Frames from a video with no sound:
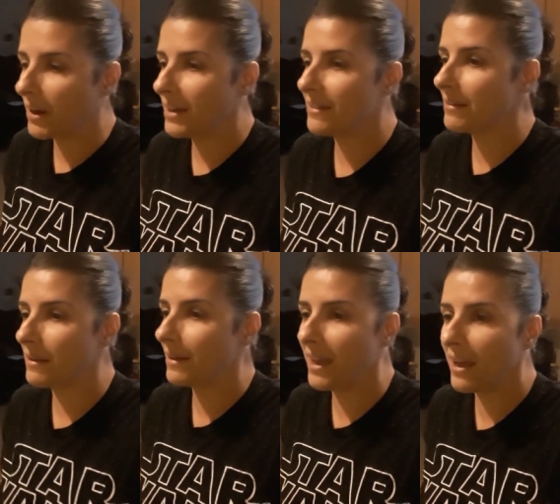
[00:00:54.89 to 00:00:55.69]
He
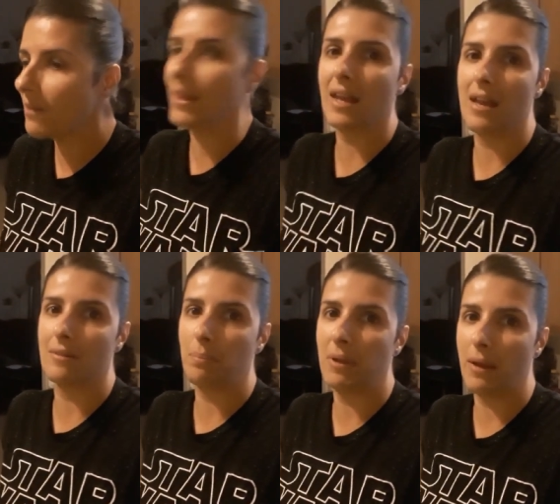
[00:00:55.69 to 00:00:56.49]
doesn't care that he has
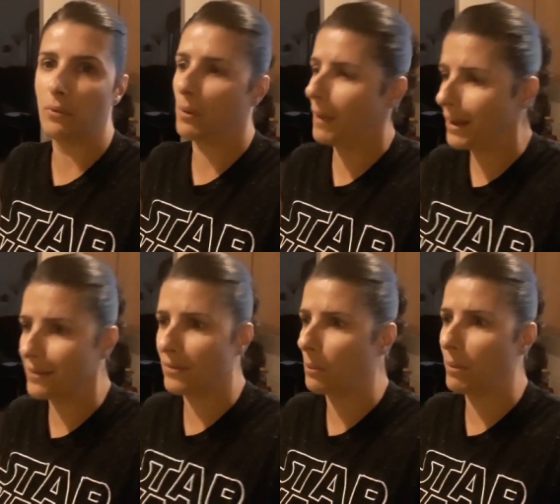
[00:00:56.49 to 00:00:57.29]
a playroom and his own